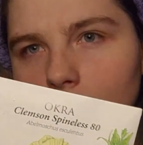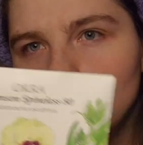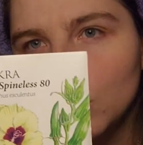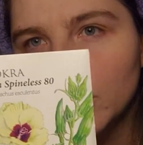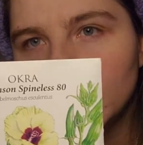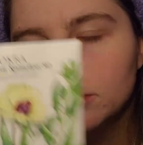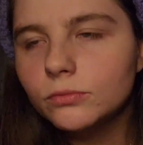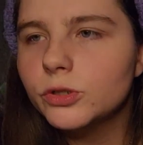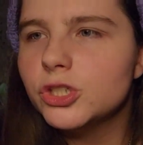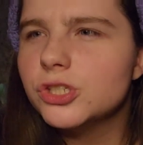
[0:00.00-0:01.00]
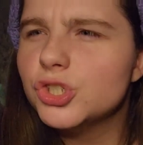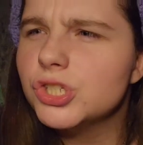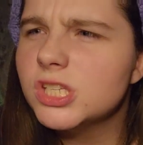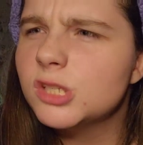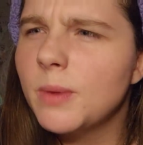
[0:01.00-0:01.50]
okra, which is
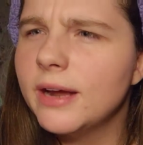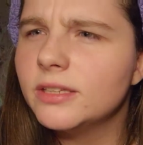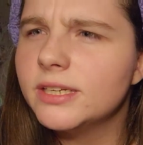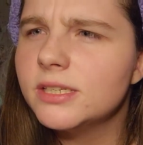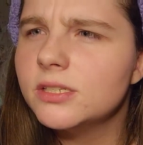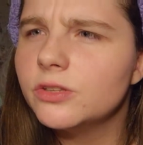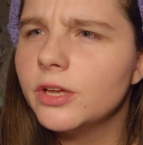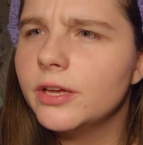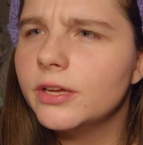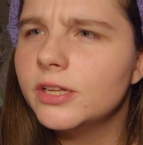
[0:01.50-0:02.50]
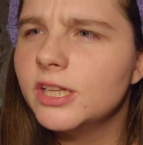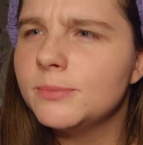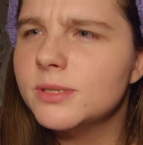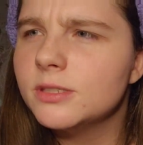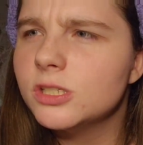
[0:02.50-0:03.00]
just the
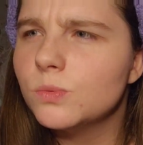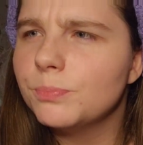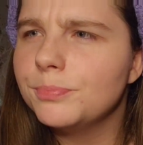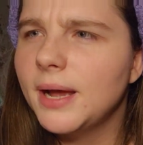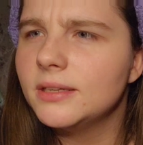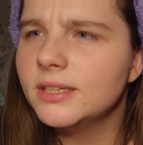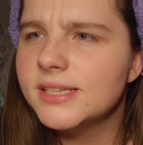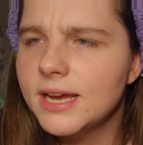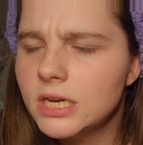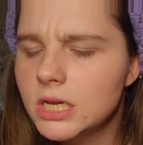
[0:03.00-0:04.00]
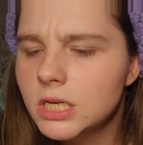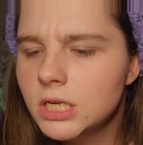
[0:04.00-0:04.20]
Clemson spineless 80.